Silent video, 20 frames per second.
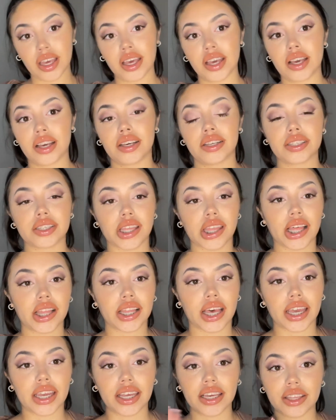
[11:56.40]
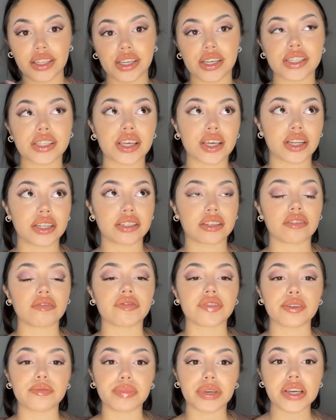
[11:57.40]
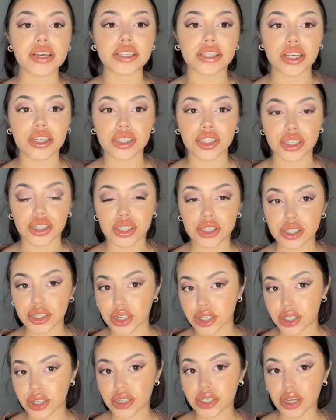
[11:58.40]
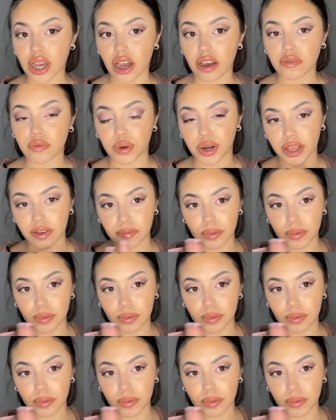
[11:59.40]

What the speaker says: So the lighting looks a little different because I just turned off one of my